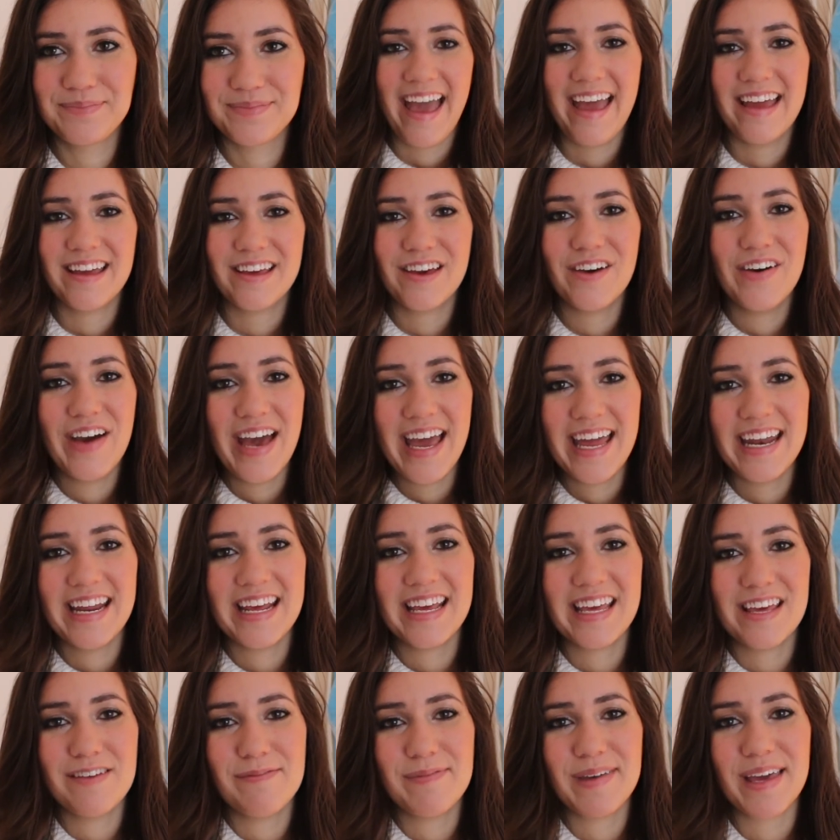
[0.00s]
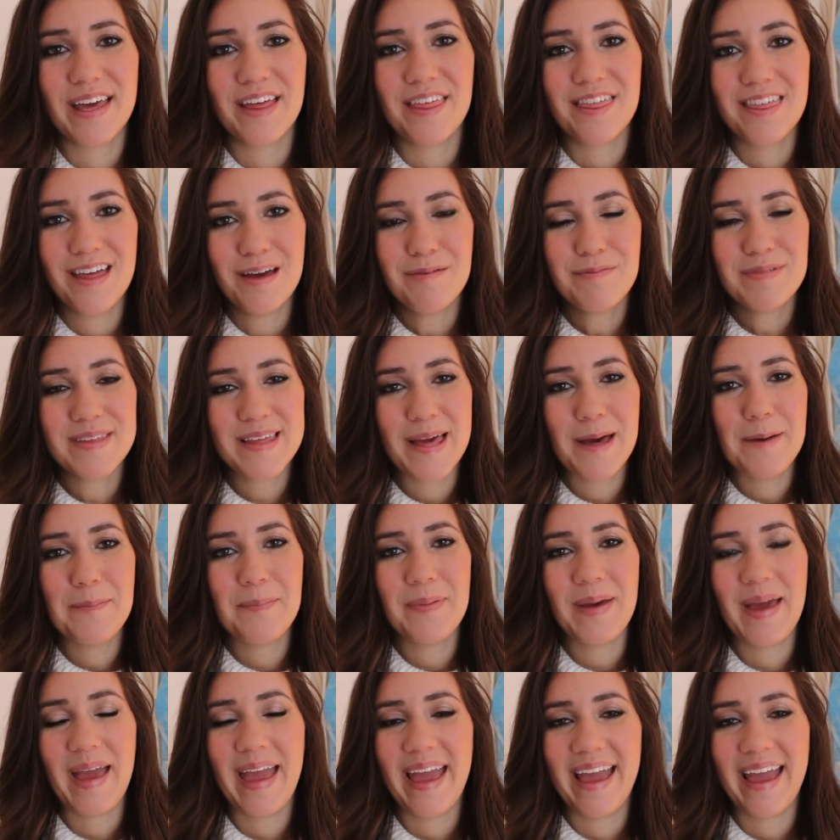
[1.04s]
and go ahead and give me a thumbs up